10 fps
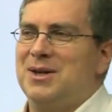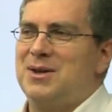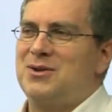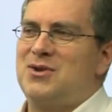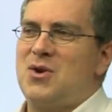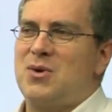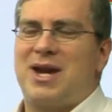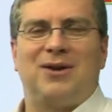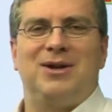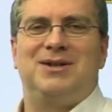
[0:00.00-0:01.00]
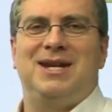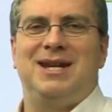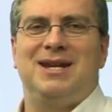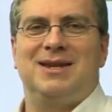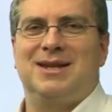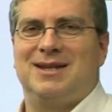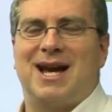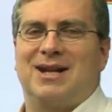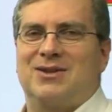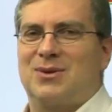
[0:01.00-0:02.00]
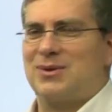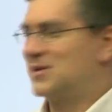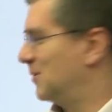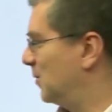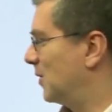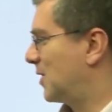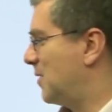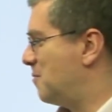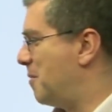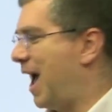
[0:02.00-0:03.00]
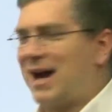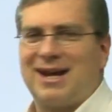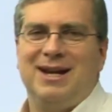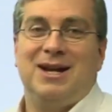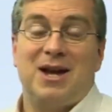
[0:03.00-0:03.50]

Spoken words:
guarantee the dinosaurs will come back.